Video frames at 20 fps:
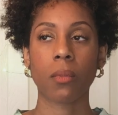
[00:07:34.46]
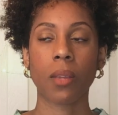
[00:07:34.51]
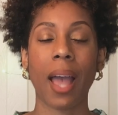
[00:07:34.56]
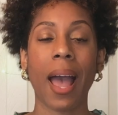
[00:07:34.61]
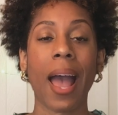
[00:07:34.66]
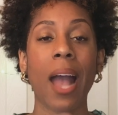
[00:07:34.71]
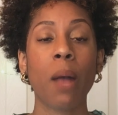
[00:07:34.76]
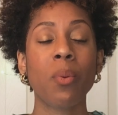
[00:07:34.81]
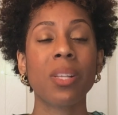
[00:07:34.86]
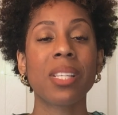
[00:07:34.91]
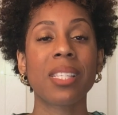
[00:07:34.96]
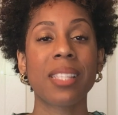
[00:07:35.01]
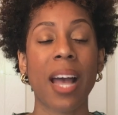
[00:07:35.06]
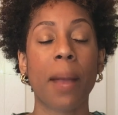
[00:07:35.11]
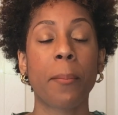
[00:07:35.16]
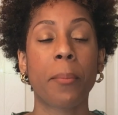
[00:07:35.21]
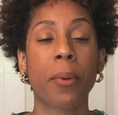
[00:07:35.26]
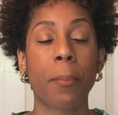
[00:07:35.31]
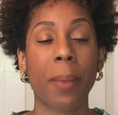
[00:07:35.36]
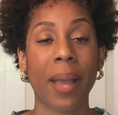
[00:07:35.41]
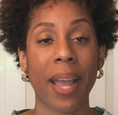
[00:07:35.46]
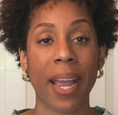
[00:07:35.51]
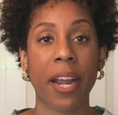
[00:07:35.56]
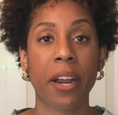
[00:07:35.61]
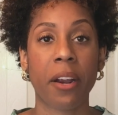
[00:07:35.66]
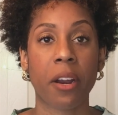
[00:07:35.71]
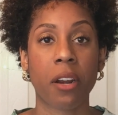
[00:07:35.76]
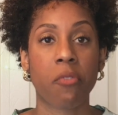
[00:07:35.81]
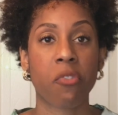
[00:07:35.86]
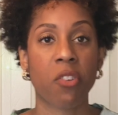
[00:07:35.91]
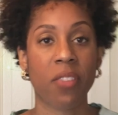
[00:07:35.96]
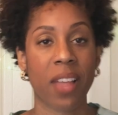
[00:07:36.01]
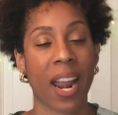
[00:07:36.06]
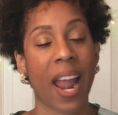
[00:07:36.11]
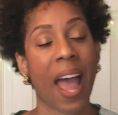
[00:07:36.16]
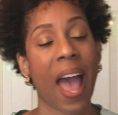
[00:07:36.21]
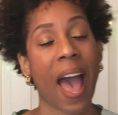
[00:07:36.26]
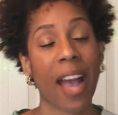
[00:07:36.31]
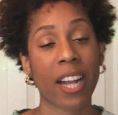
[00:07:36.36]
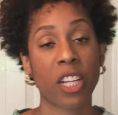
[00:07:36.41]
I was not prepared for
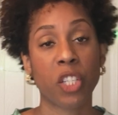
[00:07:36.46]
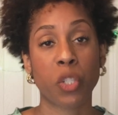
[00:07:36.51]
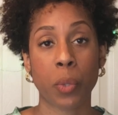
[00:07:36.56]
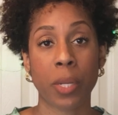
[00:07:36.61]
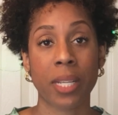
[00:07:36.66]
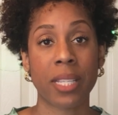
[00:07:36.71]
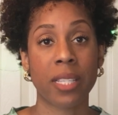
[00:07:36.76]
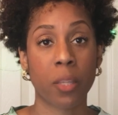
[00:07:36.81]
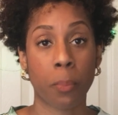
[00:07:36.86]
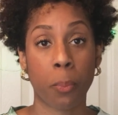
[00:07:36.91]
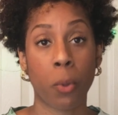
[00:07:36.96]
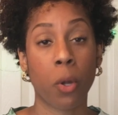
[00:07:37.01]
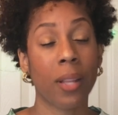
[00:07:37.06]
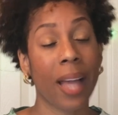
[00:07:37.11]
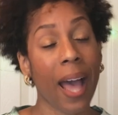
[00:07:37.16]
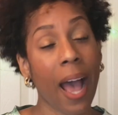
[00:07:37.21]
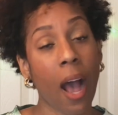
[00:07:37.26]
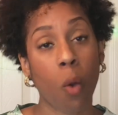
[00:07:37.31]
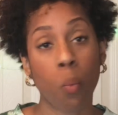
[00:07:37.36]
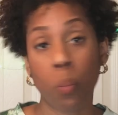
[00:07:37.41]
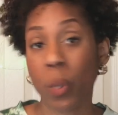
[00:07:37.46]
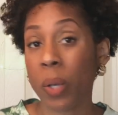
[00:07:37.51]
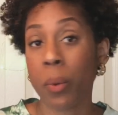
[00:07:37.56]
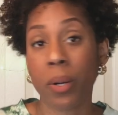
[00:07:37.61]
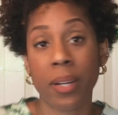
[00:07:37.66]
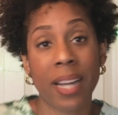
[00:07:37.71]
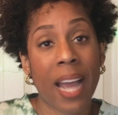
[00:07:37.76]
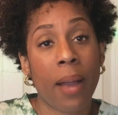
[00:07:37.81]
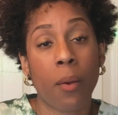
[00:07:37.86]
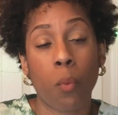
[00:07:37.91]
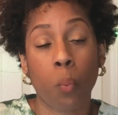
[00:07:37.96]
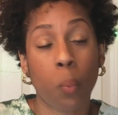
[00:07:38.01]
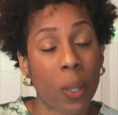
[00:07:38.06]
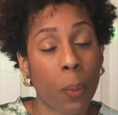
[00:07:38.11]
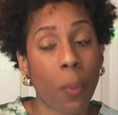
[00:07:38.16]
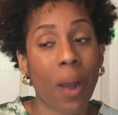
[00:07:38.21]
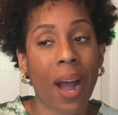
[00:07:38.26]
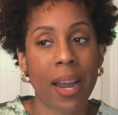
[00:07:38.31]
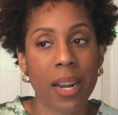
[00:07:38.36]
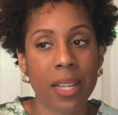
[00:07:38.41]
that actress to pull out. We
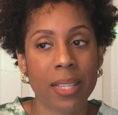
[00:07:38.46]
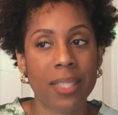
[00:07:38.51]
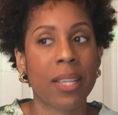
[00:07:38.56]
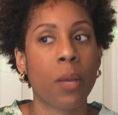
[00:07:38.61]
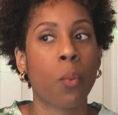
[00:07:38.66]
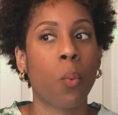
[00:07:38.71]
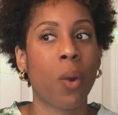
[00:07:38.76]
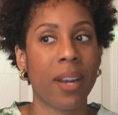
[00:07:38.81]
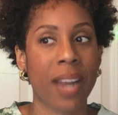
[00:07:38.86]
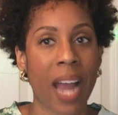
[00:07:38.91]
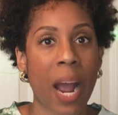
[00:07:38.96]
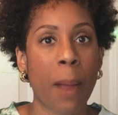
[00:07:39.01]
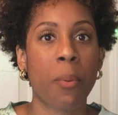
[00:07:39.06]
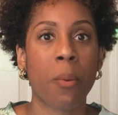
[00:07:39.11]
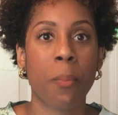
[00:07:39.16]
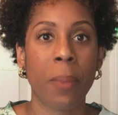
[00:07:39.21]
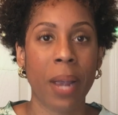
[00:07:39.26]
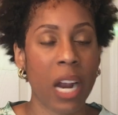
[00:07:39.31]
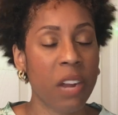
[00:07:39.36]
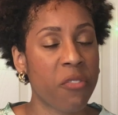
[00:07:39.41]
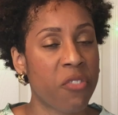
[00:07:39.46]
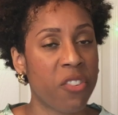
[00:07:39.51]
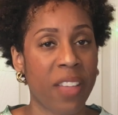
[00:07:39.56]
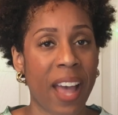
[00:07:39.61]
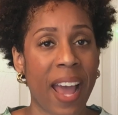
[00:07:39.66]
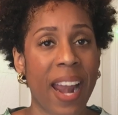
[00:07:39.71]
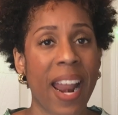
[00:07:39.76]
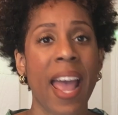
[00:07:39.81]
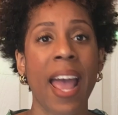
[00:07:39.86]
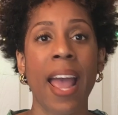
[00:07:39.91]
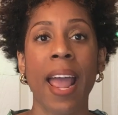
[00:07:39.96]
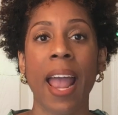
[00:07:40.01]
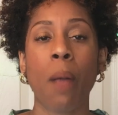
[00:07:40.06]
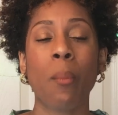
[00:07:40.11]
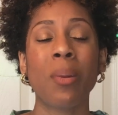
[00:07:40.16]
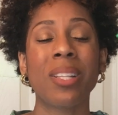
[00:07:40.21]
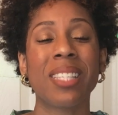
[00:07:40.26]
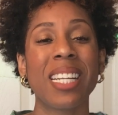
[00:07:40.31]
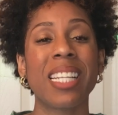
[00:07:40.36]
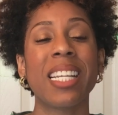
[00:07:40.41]
honestly were not prepared for that. And
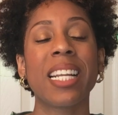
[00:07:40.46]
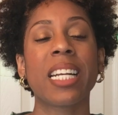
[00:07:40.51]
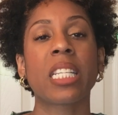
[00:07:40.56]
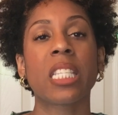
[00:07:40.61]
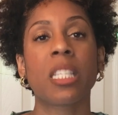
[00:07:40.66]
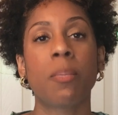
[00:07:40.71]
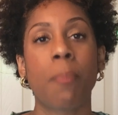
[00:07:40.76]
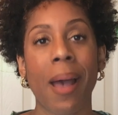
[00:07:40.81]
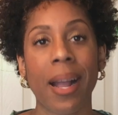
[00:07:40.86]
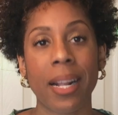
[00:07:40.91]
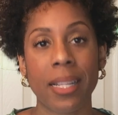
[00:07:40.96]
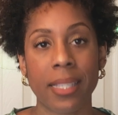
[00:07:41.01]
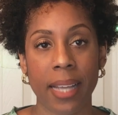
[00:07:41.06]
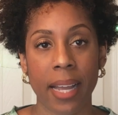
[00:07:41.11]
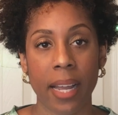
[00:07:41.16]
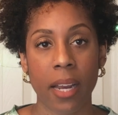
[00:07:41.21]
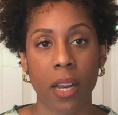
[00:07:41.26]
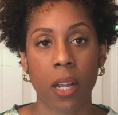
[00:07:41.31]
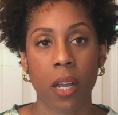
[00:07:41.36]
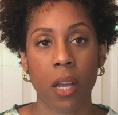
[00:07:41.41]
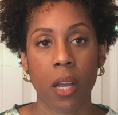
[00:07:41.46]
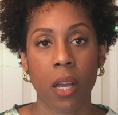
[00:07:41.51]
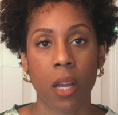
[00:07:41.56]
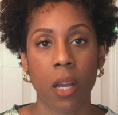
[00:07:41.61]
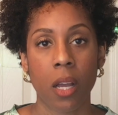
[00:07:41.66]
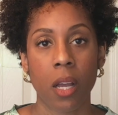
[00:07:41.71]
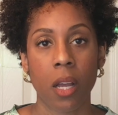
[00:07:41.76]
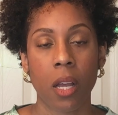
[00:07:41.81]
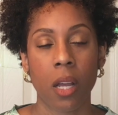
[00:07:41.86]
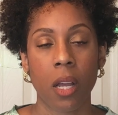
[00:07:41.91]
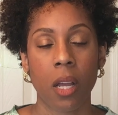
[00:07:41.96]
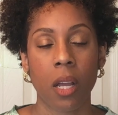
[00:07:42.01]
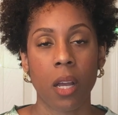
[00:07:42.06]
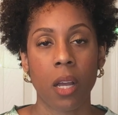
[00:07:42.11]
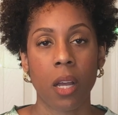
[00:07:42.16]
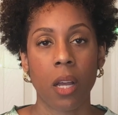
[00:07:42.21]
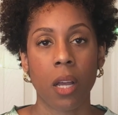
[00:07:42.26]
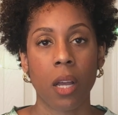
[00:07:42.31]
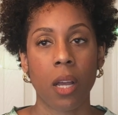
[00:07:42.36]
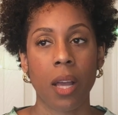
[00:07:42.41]
we didn't expect it.
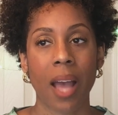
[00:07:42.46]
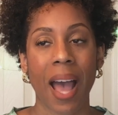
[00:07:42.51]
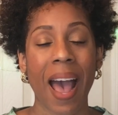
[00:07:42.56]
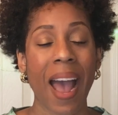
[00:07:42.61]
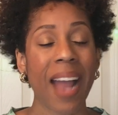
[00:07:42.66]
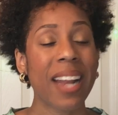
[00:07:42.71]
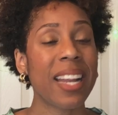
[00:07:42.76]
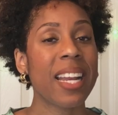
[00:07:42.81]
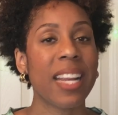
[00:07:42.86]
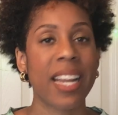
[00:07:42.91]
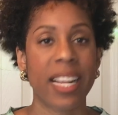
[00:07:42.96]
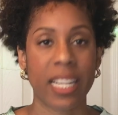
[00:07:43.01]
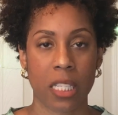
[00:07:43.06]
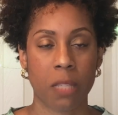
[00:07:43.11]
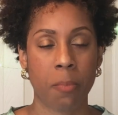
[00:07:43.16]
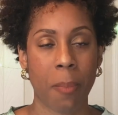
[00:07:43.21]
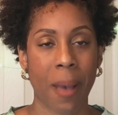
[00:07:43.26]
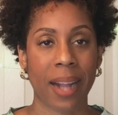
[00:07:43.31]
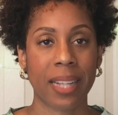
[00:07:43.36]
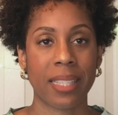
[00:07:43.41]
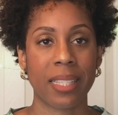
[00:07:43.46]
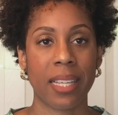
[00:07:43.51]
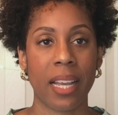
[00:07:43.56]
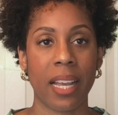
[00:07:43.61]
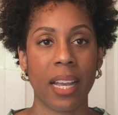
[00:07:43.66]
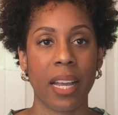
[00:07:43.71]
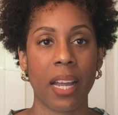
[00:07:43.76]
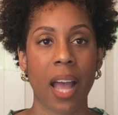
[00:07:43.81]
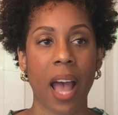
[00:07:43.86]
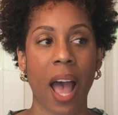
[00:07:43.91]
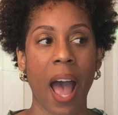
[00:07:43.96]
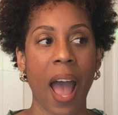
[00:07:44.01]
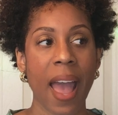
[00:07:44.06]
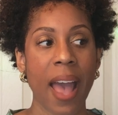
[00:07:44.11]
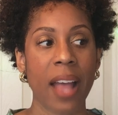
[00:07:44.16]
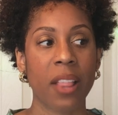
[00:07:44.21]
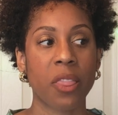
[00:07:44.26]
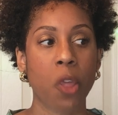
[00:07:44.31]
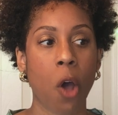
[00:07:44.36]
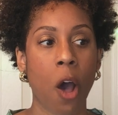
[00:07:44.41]
I didn't expect it. I
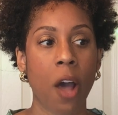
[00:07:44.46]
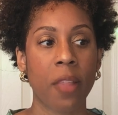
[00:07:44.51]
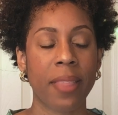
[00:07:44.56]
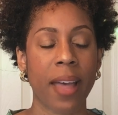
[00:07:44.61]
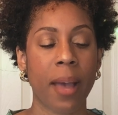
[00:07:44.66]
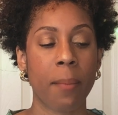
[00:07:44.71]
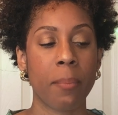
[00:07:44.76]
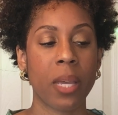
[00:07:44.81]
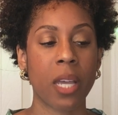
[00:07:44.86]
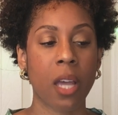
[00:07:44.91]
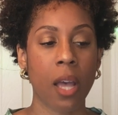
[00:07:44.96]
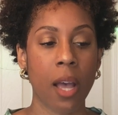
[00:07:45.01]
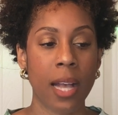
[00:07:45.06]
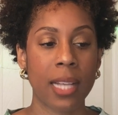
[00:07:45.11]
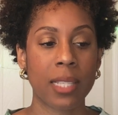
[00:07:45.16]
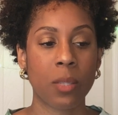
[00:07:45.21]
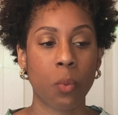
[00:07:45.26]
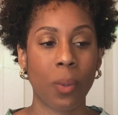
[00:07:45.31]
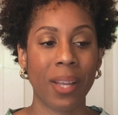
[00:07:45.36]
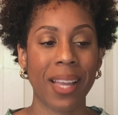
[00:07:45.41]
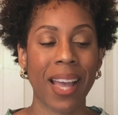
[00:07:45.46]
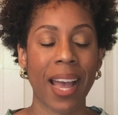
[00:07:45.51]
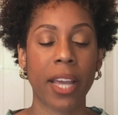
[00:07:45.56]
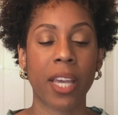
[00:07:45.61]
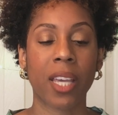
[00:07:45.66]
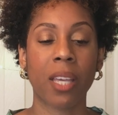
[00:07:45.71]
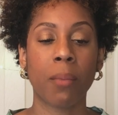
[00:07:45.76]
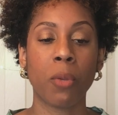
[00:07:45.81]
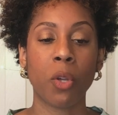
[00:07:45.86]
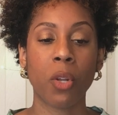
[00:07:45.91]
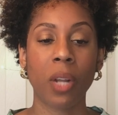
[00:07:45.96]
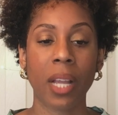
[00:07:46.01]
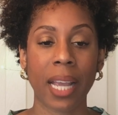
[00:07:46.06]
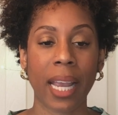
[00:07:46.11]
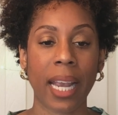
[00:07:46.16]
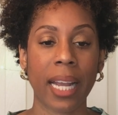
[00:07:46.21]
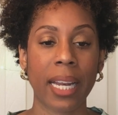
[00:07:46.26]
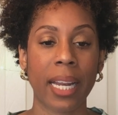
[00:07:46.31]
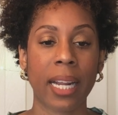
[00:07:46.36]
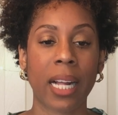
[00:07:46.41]
had thought that because we had
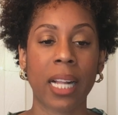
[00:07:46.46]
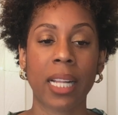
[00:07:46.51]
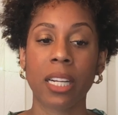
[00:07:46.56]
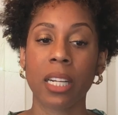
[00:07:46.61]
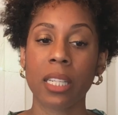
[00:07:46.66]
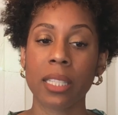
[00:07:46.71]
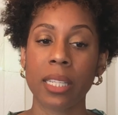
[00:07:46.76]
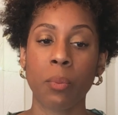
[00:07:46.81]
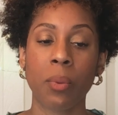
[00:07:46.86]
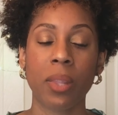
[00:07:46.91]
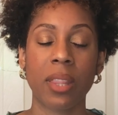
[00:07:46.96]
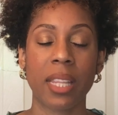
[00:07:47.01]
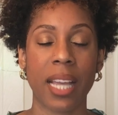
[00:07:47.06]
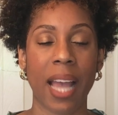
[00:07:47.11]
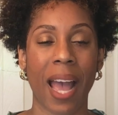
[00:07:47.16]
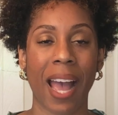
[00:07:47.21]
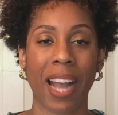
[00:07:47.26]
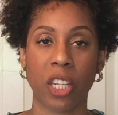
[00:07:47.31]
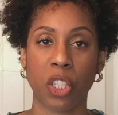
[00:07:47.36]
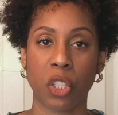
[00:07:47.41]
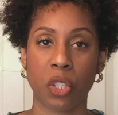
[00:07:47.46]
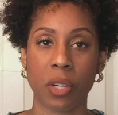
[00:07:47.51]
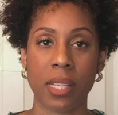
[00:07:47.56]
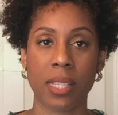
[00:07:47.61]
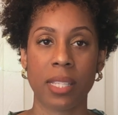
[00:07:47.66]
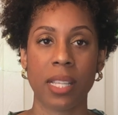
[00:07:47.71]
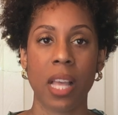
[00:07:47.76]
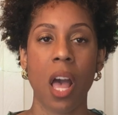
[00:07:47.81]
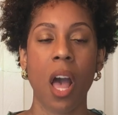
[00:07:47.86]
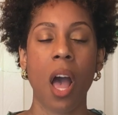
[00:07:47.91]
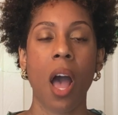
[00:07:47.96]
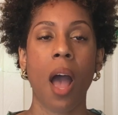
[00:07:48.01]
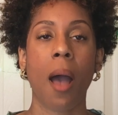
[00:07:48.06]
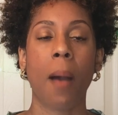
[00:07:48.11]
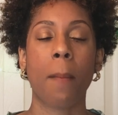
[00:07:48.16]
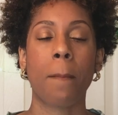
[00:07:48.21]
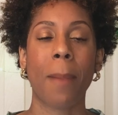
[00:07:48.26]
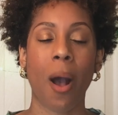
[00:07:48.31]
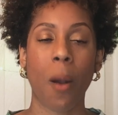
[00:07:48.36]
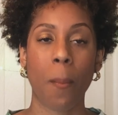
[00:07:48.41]
communicated clearly with the actress
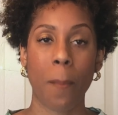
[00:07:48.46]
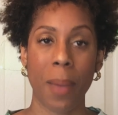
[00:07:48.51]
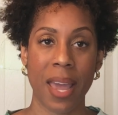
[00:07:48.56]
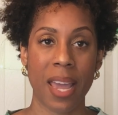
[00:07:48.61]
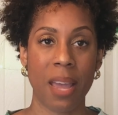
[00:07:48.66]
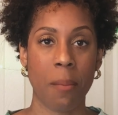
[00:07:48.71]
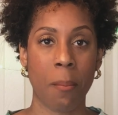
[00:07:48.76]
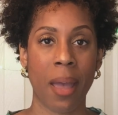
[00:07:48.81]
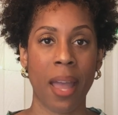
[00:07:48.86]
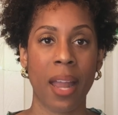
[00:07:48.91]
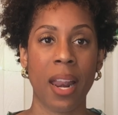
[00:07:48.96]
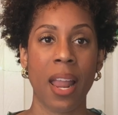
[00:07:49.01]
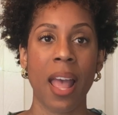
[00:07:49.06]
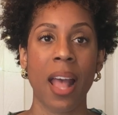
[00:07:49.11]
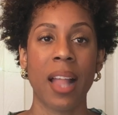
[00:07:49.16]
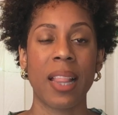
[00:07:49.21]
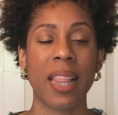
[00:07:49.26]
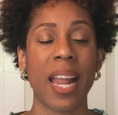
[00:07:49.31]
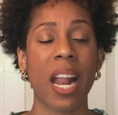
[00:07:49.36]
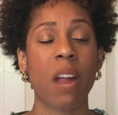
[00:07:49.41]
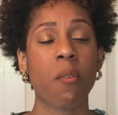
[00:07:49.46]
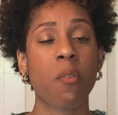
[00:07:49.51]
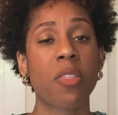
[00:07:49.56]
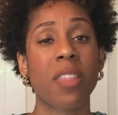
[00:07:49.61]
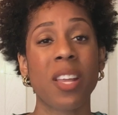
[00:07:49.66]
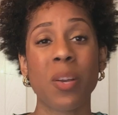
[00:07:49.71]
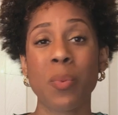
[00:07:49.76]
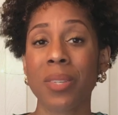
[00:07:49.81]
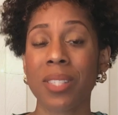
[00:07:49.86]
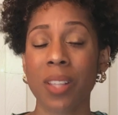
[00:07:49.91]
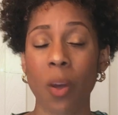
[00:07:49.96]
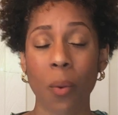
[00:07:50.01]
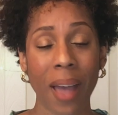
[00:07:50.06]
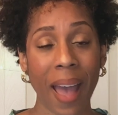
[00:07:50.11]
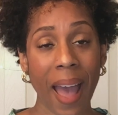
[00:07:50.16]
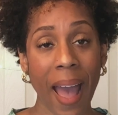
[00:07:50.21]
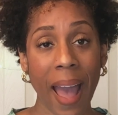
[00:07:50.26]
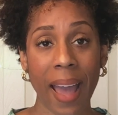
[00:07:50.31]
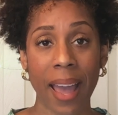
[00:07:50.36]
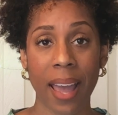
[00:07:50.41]
about payment, that everything was
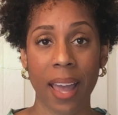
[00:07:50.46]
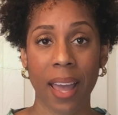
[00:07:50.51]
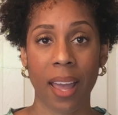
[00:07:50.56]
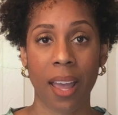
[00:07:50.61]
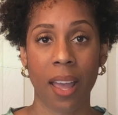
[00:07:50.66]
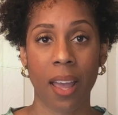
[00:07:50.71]
okay.